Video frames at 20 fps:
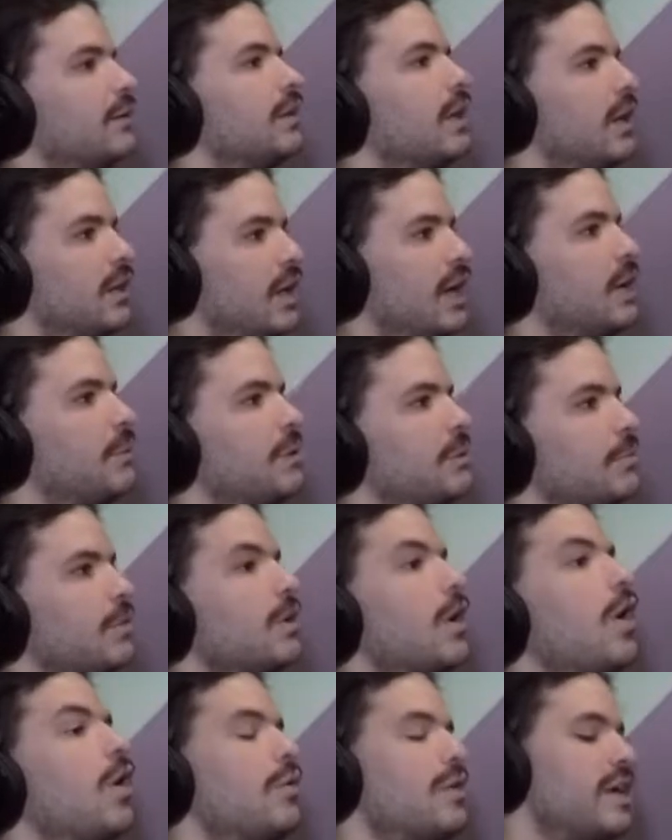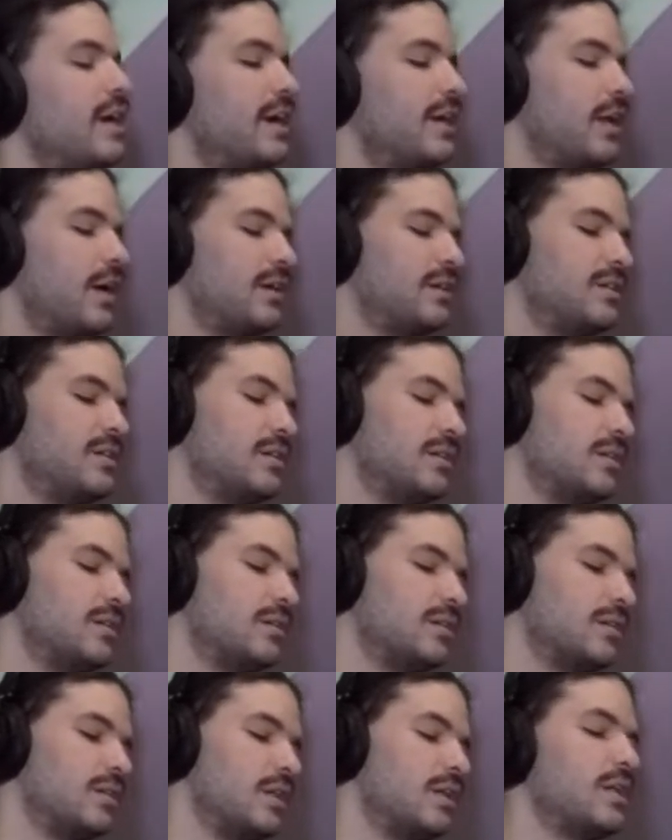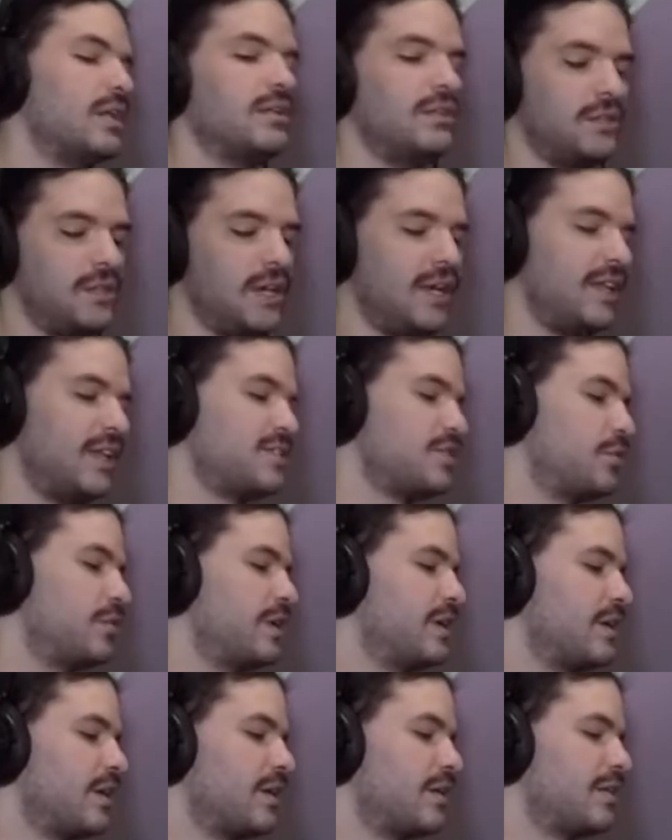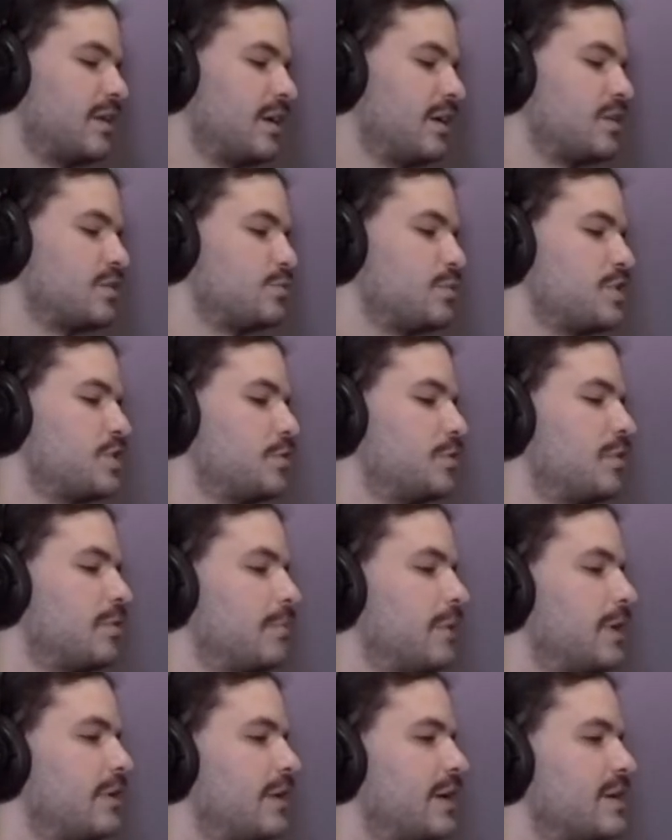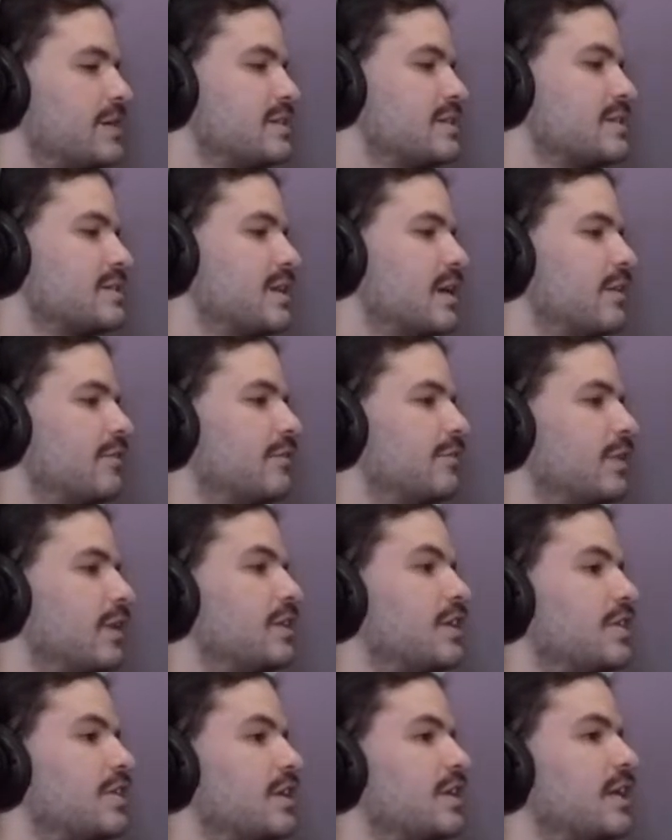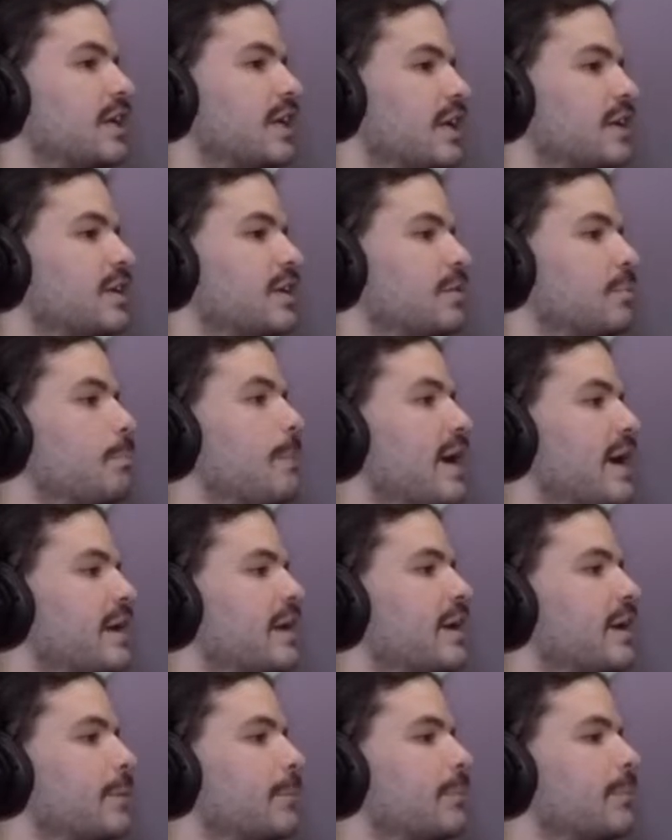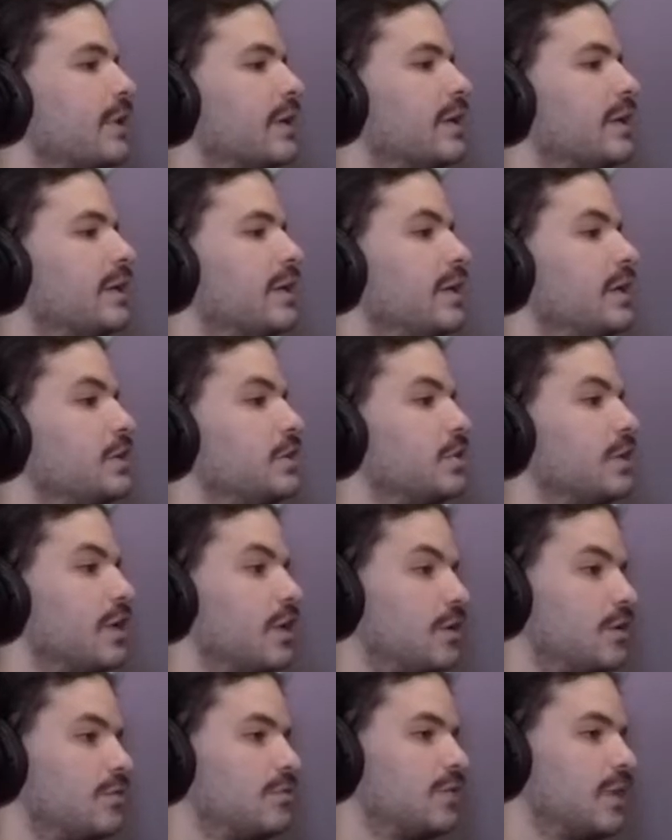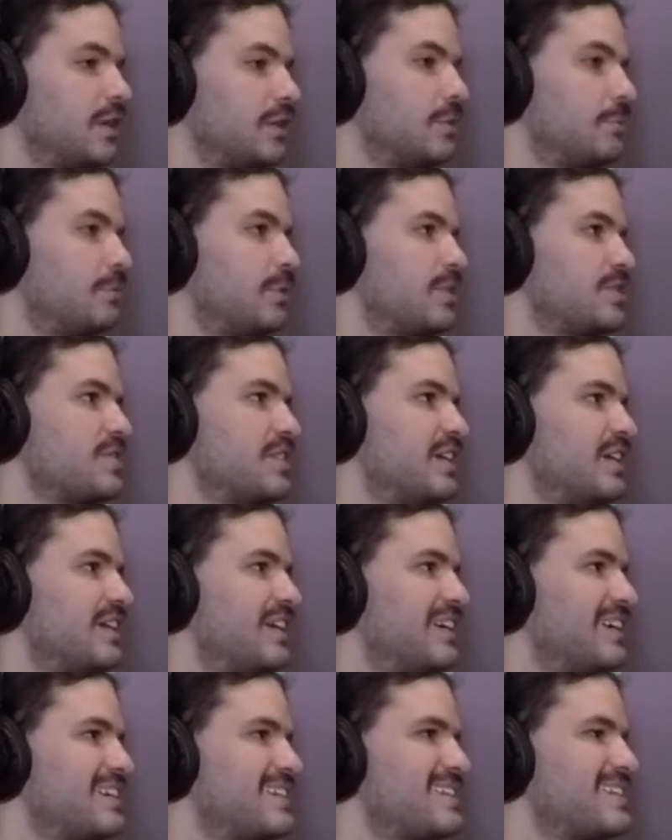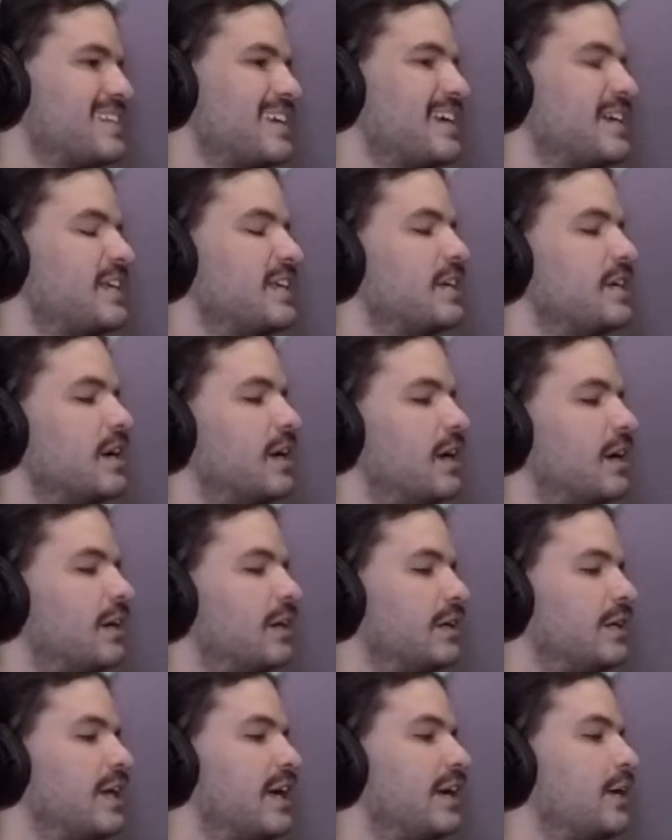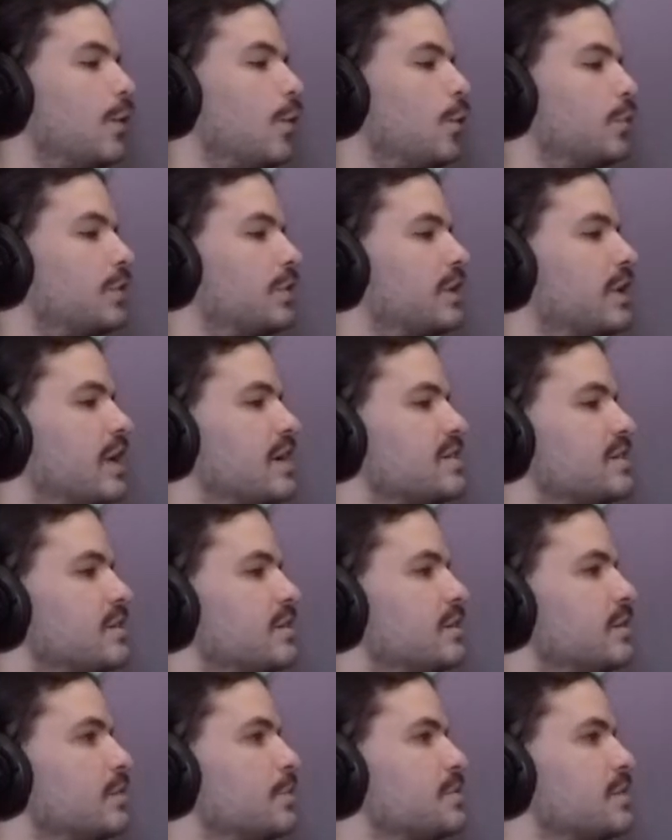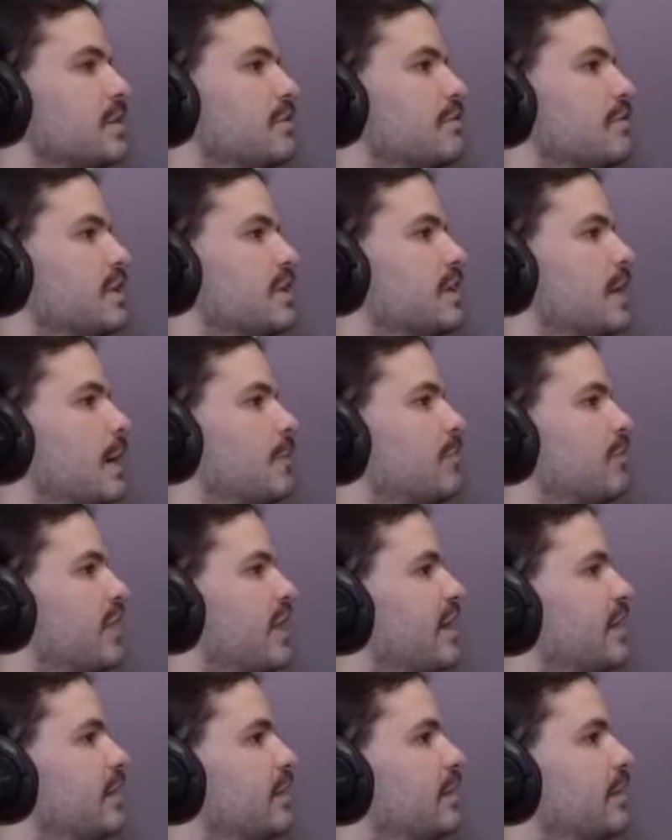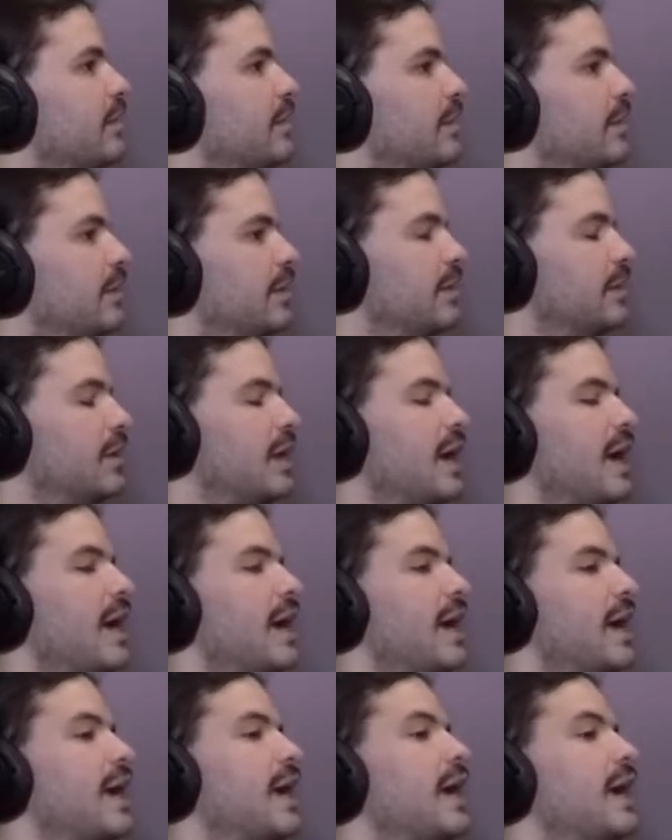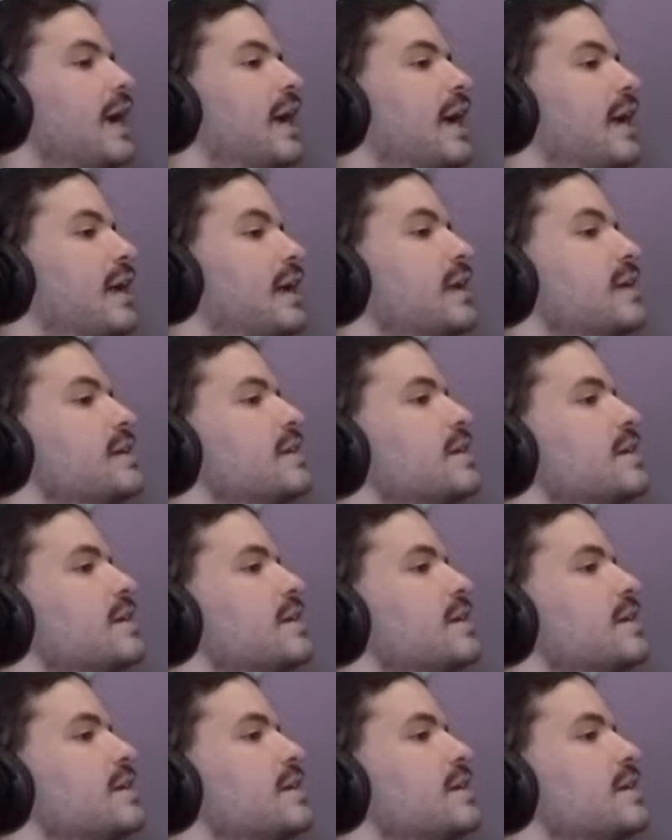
A lot of people. Yeah, that's a great thing because Richard Ramirez and stuff. Like the thing that I think made him like into like the person that he is. Like he had an older cousin who was like a Vietnam vet, and